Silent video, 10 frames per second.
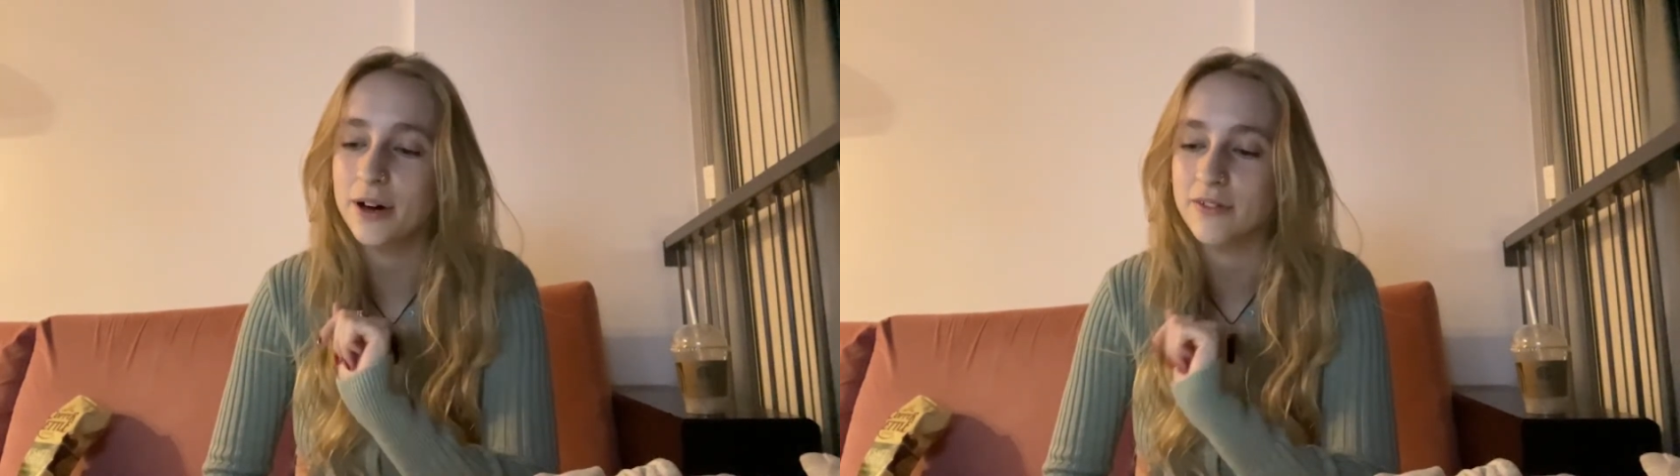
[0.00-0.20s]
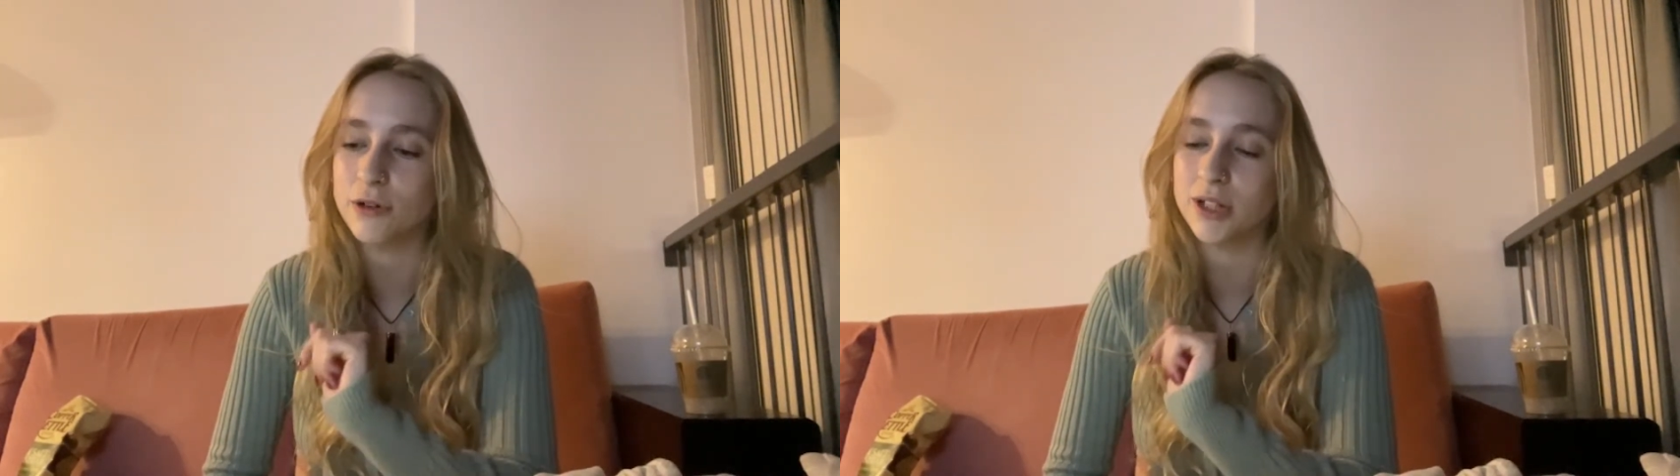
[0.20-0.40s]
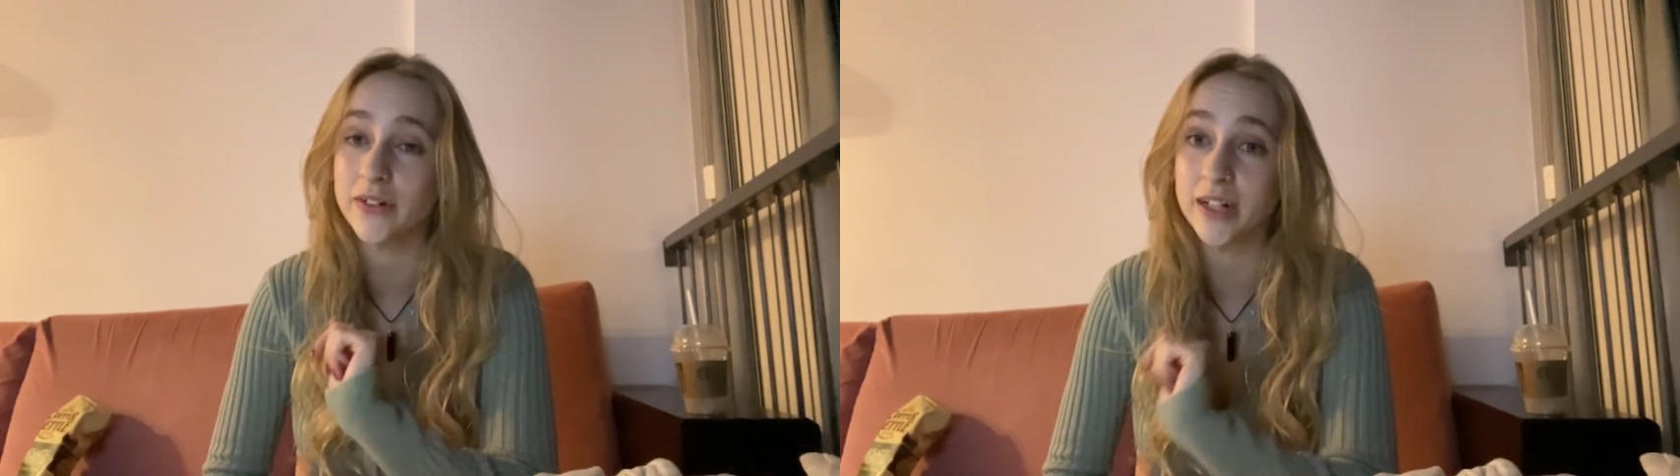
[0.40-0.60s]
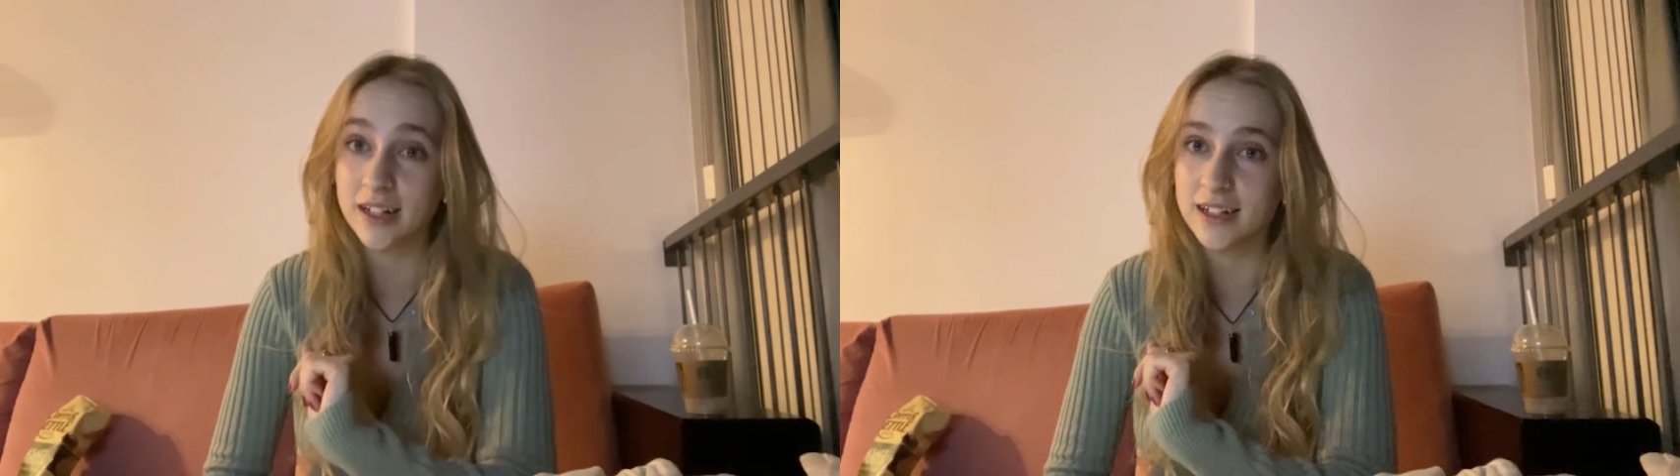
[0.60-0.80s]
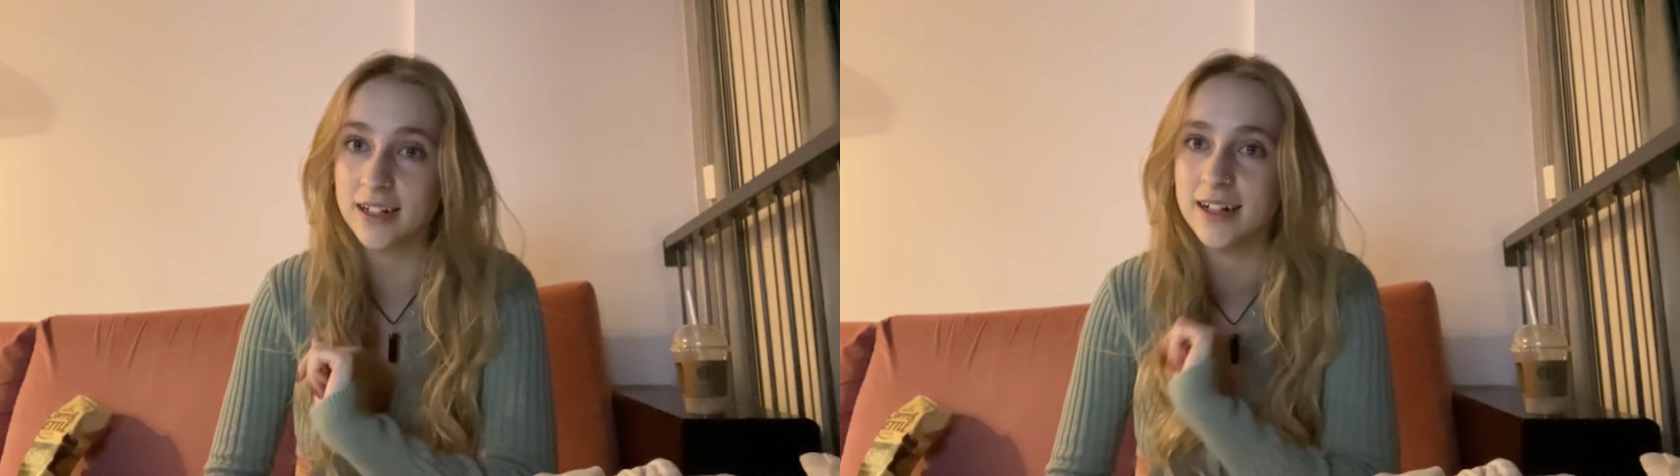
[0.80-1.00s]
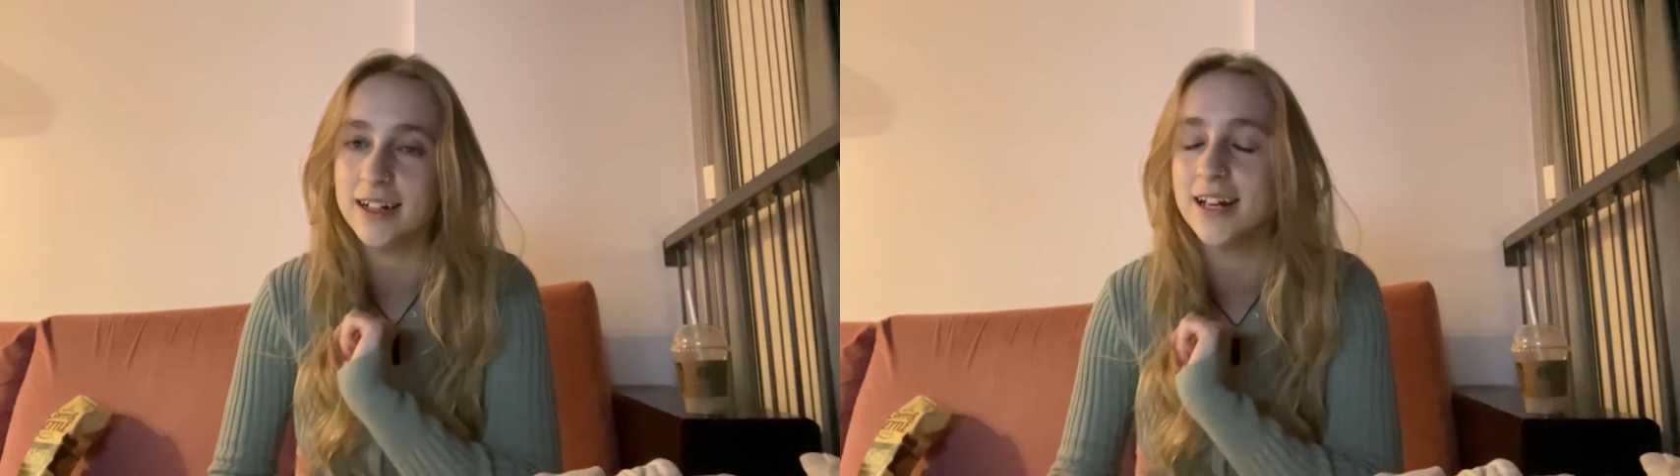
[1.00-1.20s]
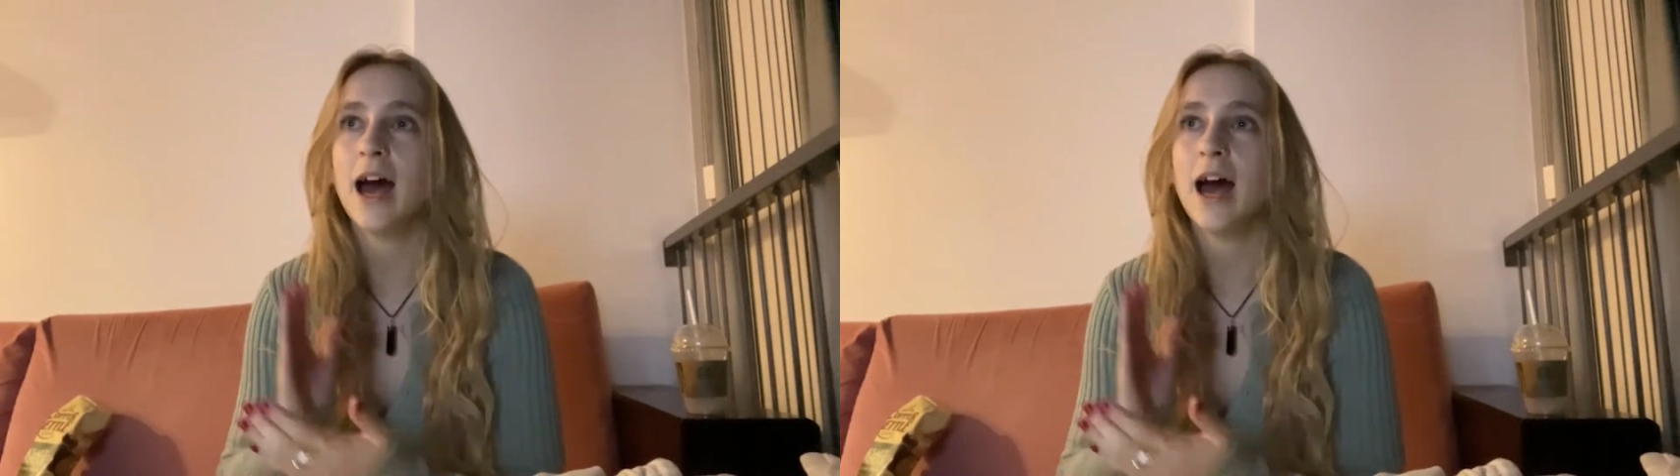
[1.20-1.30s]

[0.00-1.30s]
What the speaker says: I've only read 89.